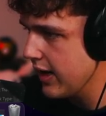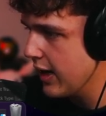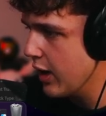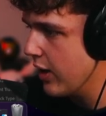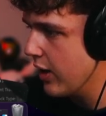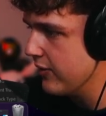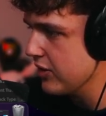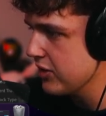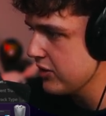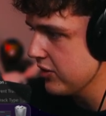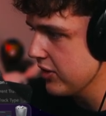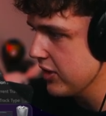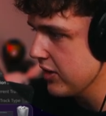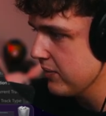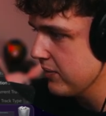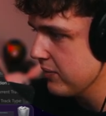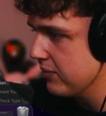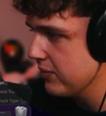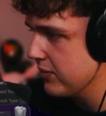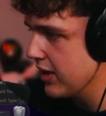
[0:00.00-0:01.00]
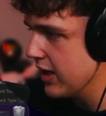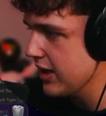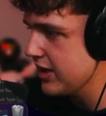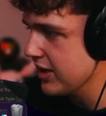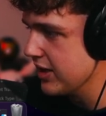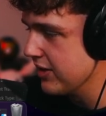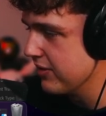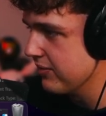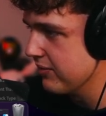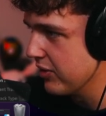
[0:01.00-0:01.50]
That obviously
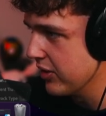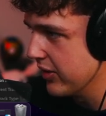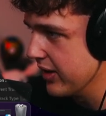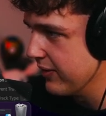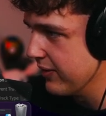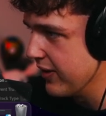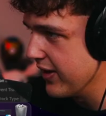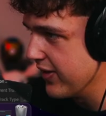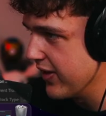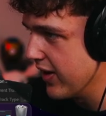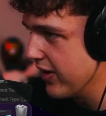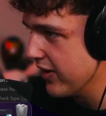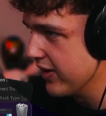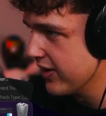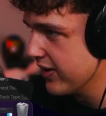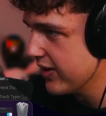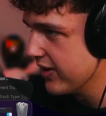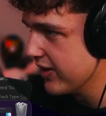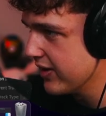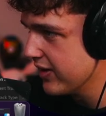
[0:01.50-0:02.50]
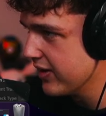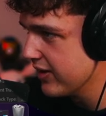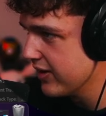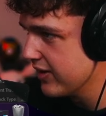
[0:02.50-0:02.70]
doesn't really fit there.